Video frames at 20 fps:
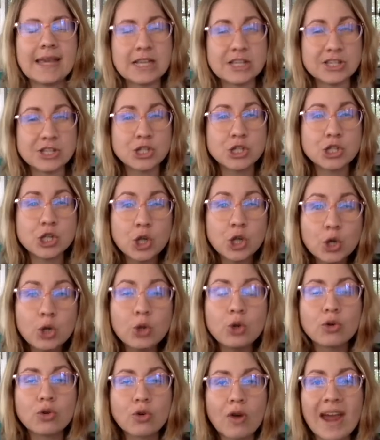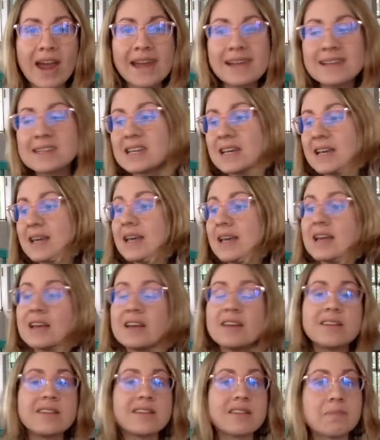is too great,
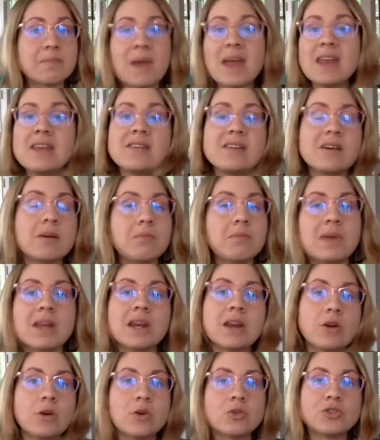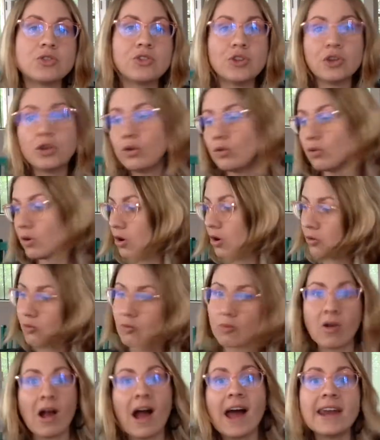spend a minute or two
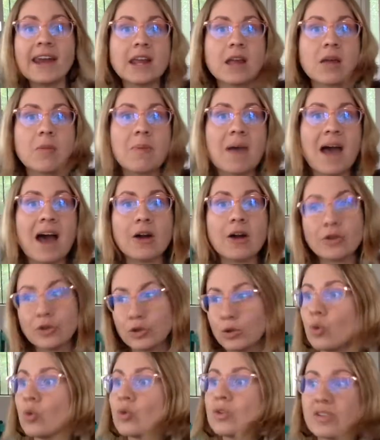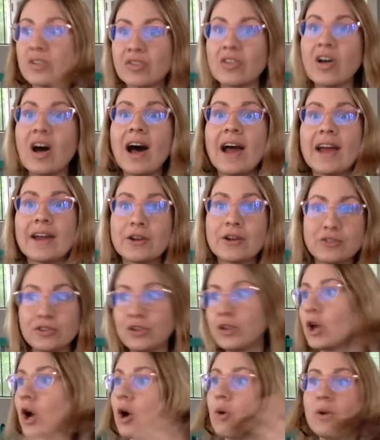writing about your desire to
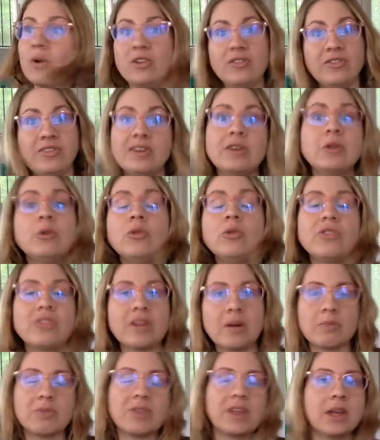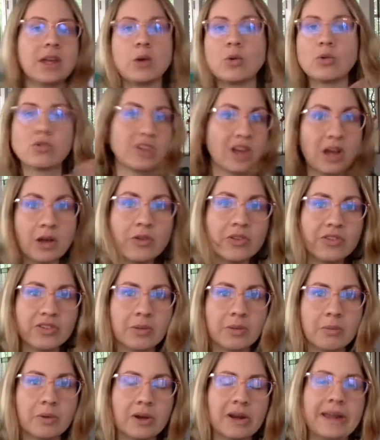go and do something or tell
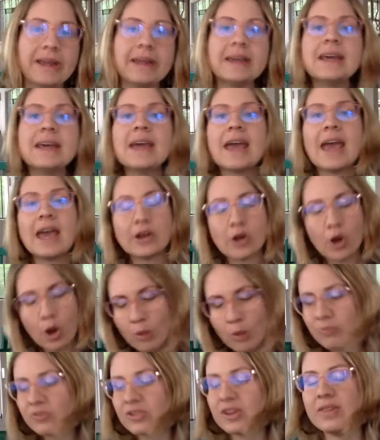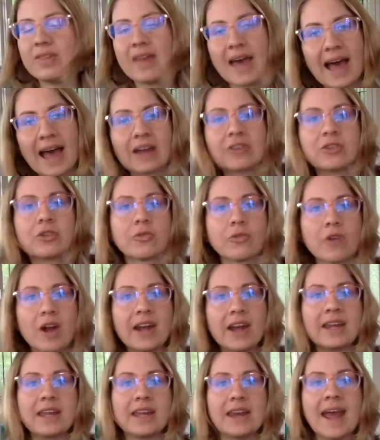somebody, and hopefully the act of
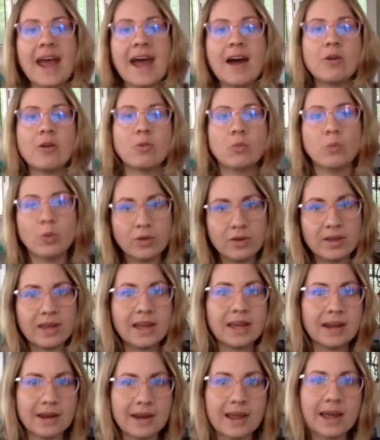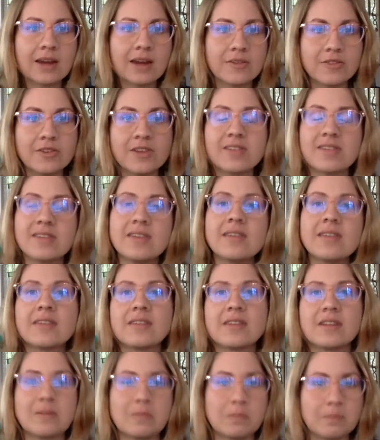writing it out will get it out of your
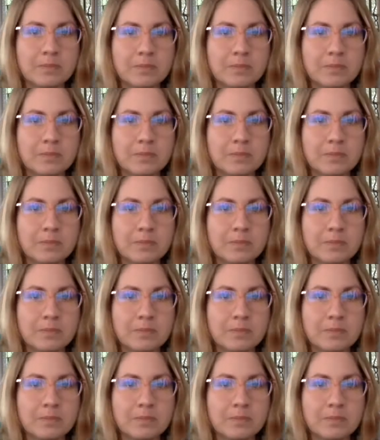system.